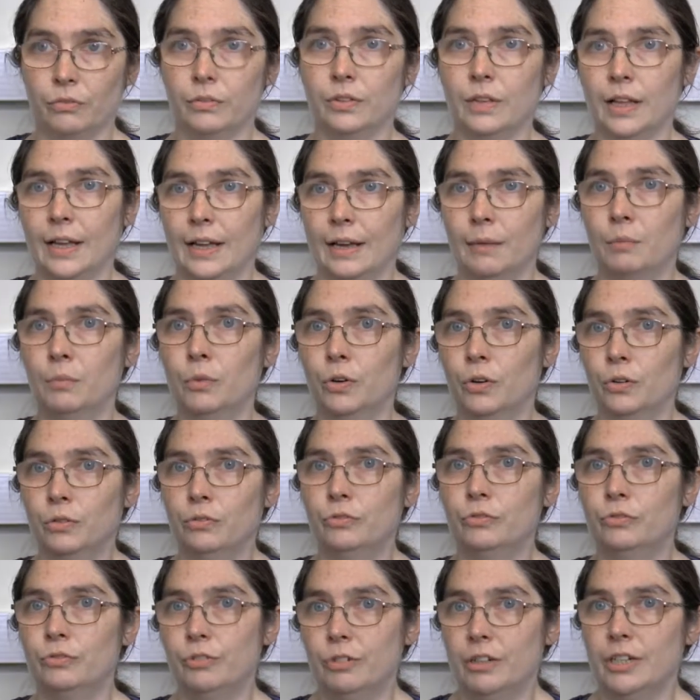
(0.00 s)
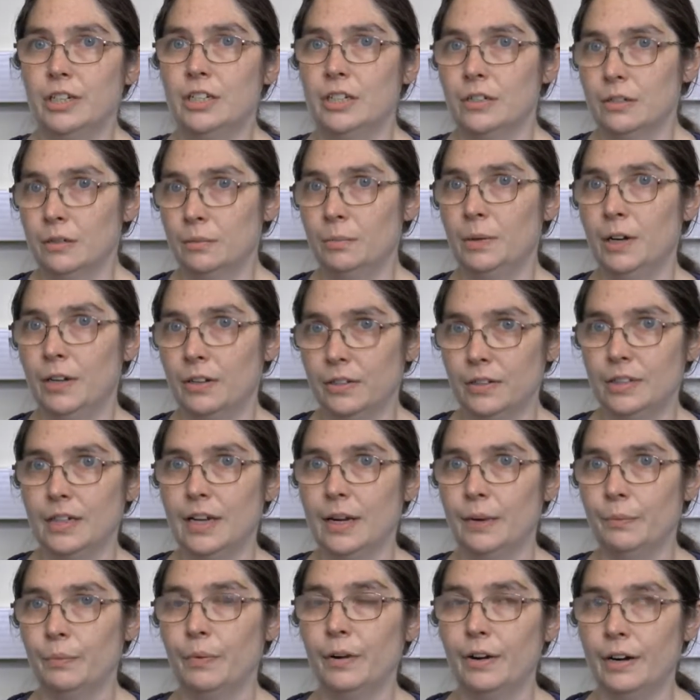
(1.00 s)
like a more traditional
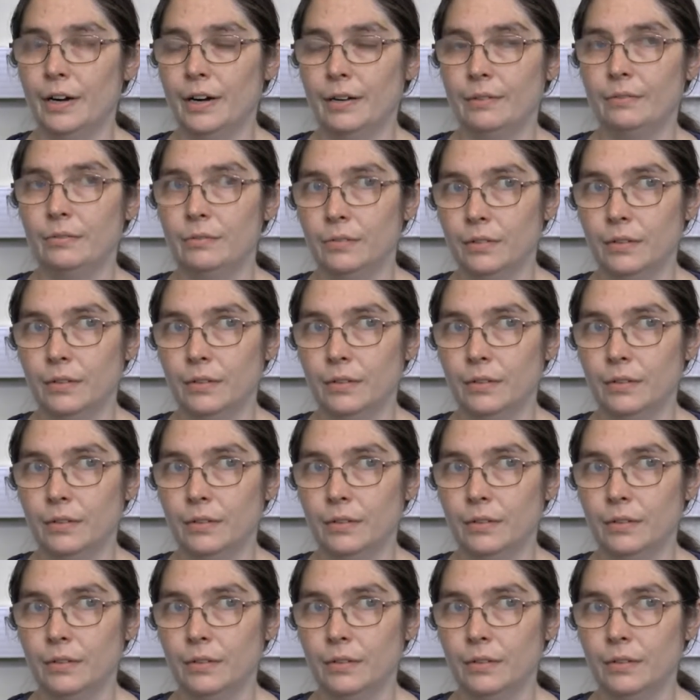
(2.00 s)
part-time where